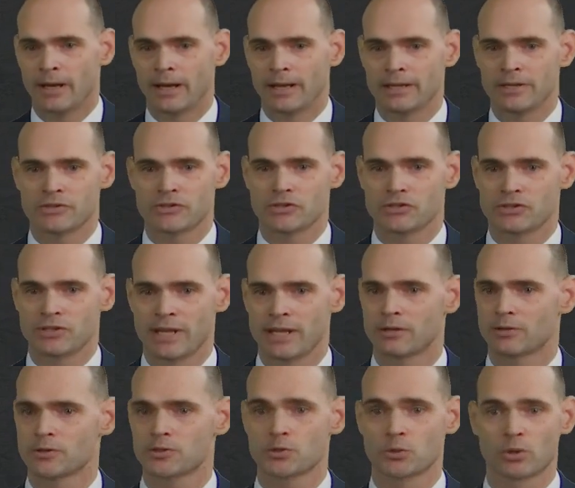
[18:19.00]
Is a
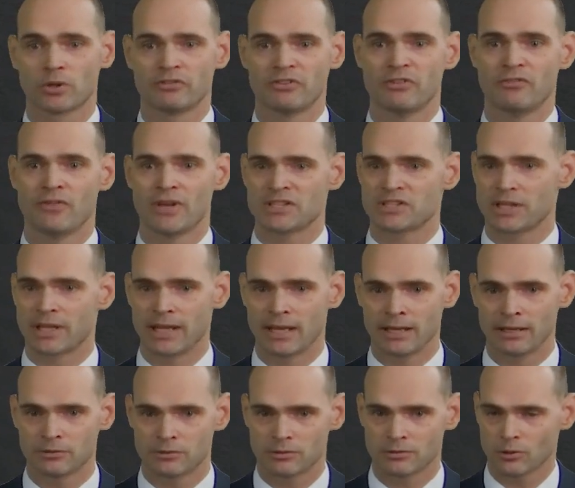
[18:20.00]
standard sort of
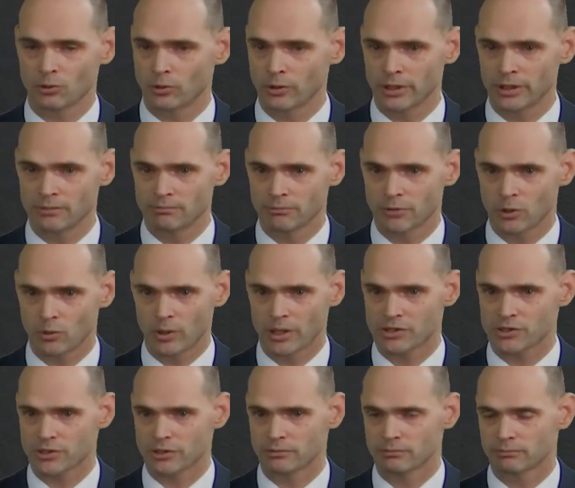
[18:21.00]
investigatory
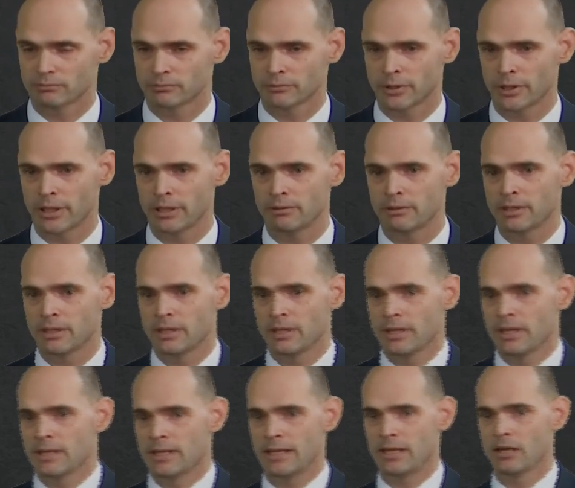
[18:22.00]
question, right?
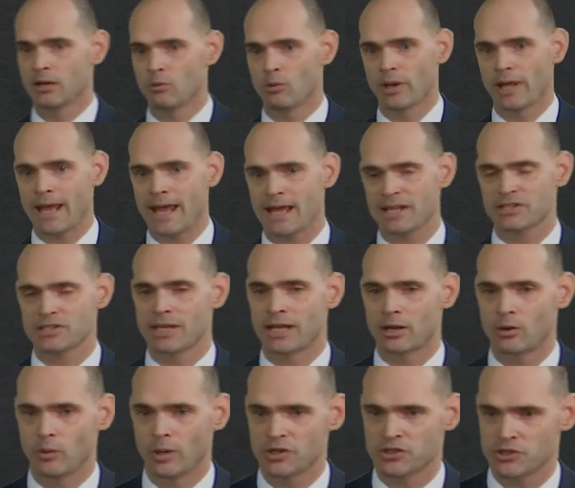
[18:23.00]
Now, you don't want to ask that
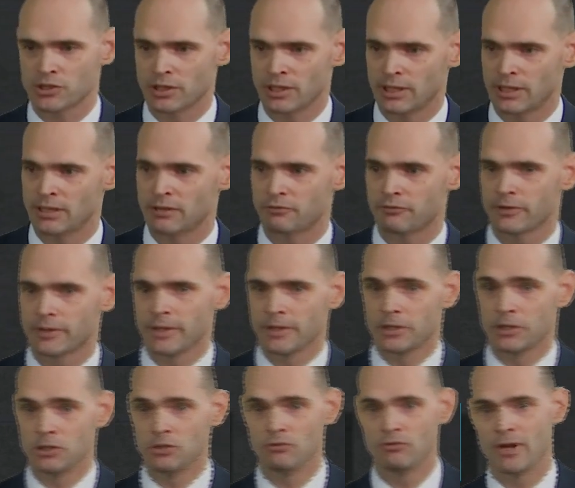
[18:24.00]
question if
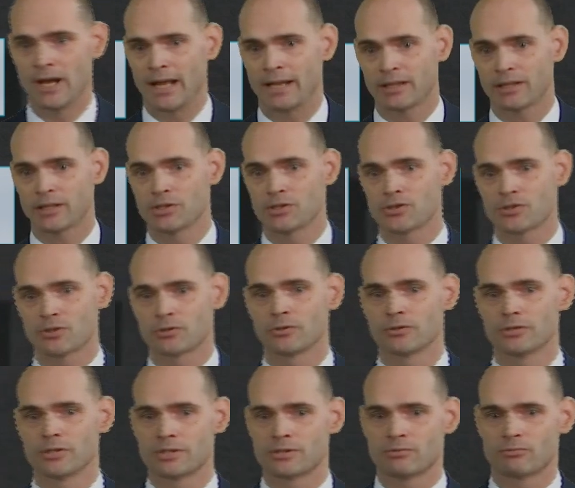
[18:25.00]
you've got
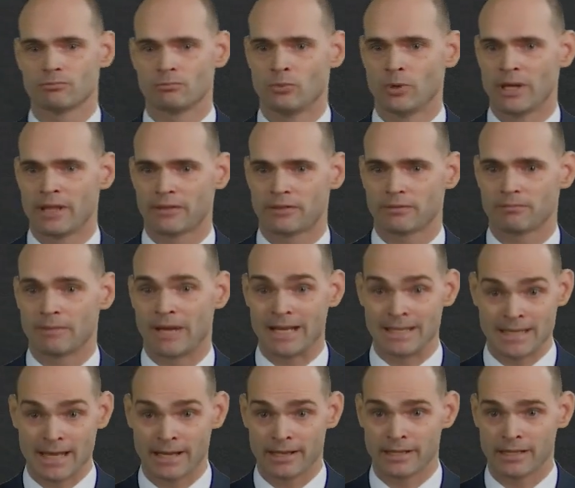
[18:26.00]
concerns with
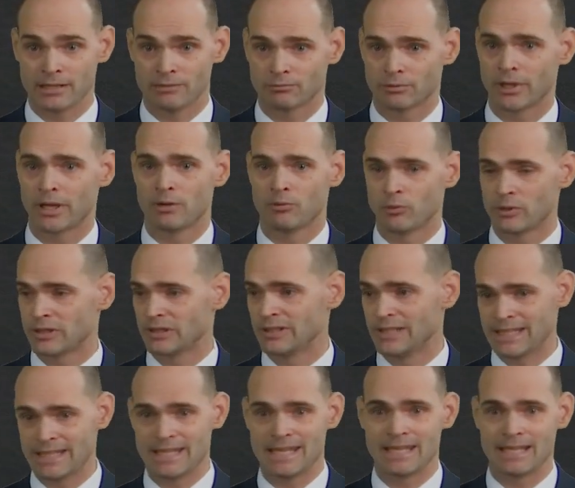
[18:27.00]
identity, right? With
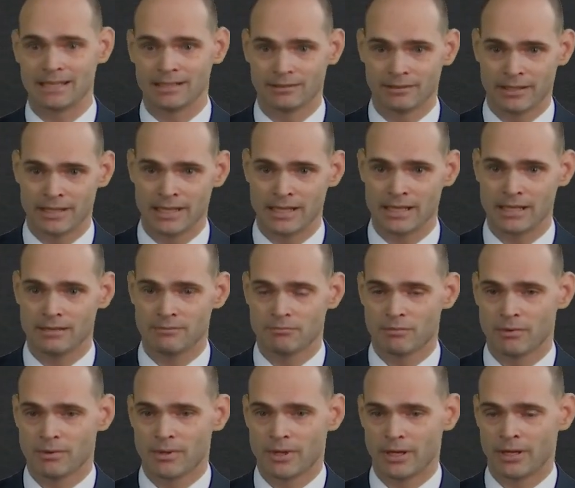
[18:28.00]
linking the
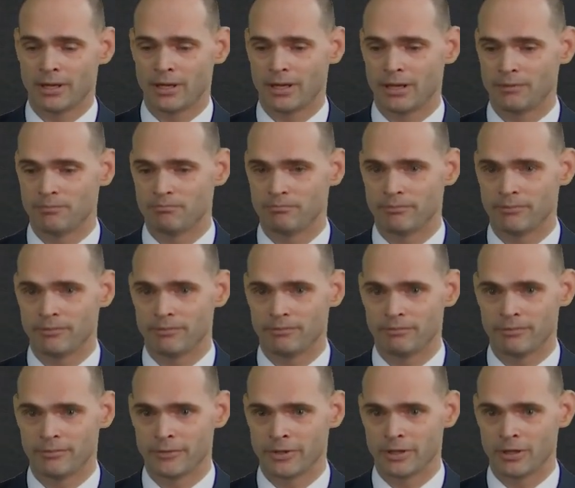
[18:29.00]

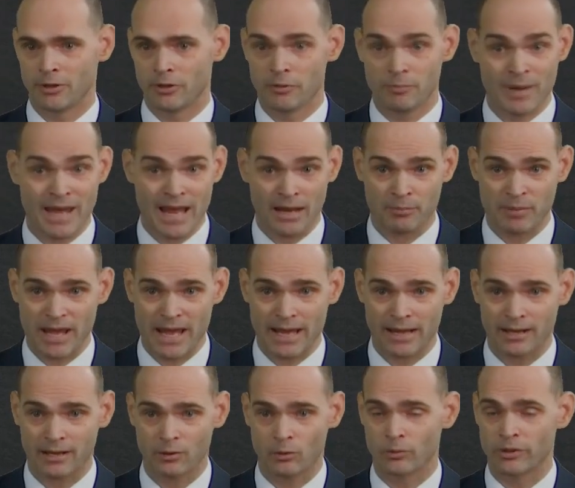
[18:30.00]
backpack
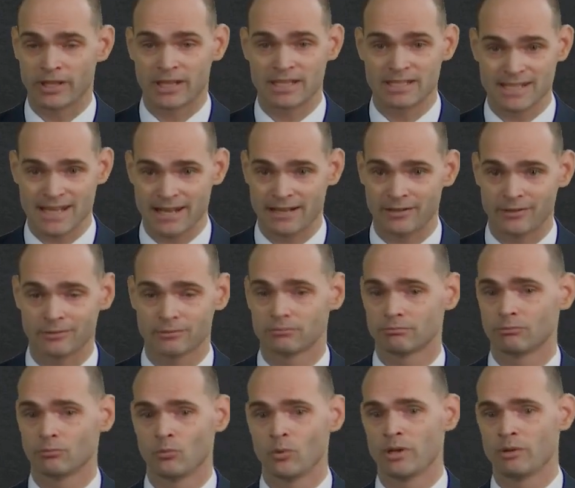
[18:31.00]
or the container
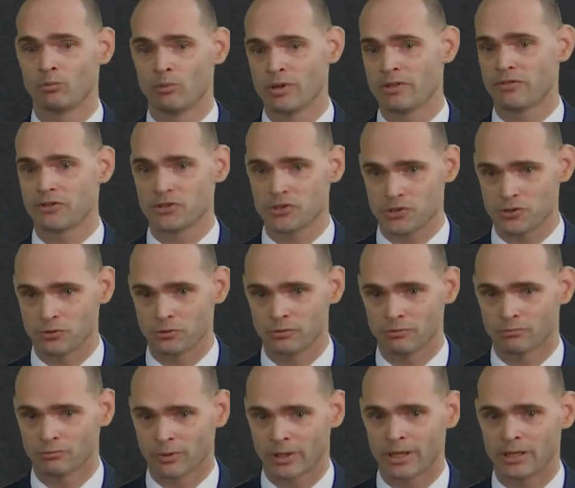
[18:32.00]
with the
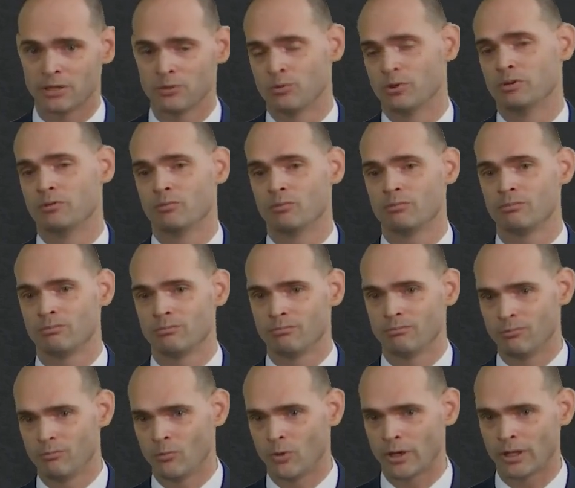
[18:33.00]
student, right? You wouldn't
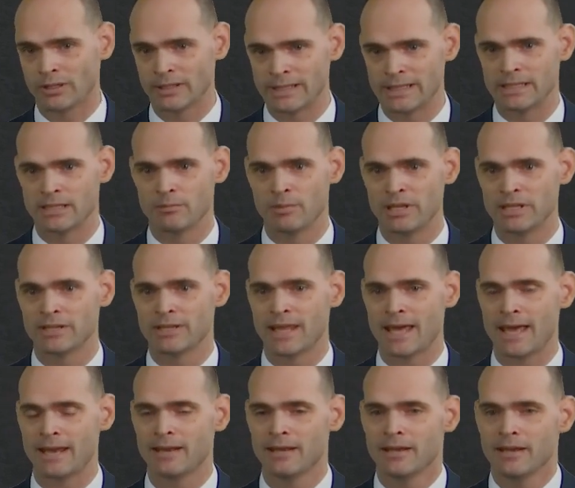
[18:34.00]
want to lead them into
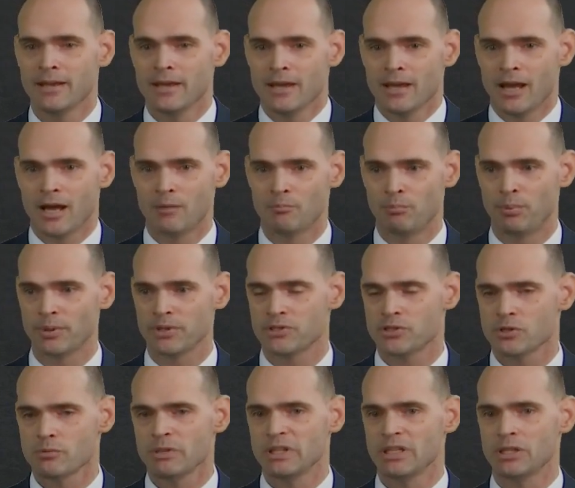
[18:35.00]
that. But
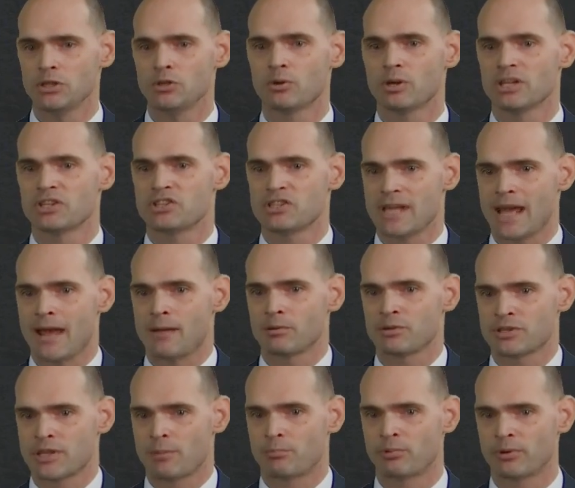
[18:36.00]
assuming that you can
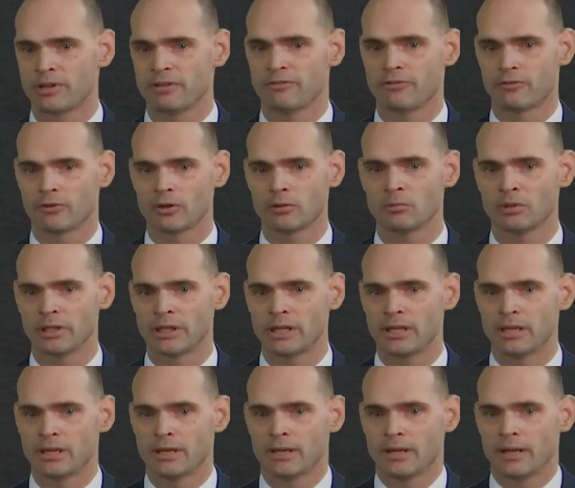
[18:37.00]
establish that pretty
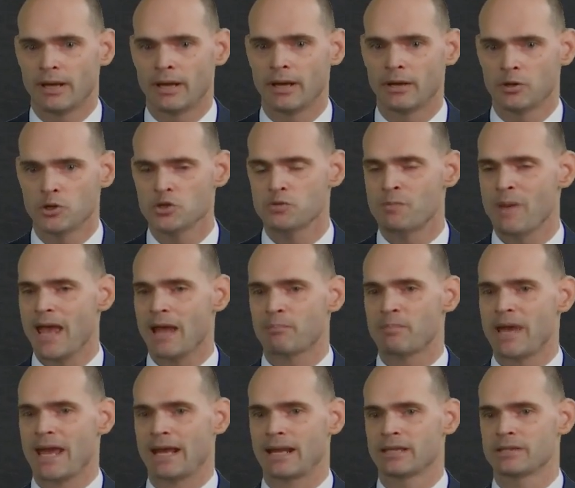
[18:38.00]
firmly, whose
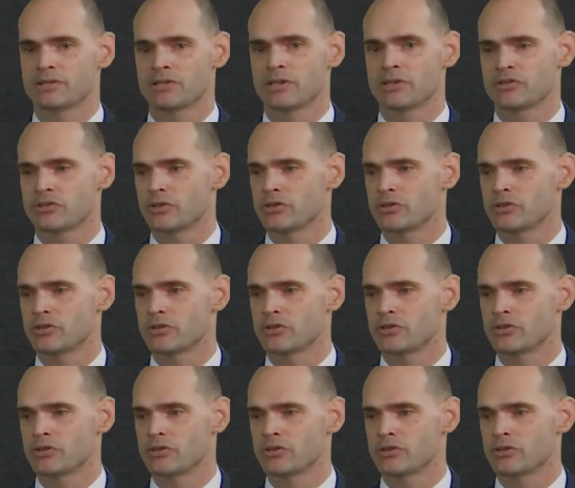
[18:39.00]
backpack is this?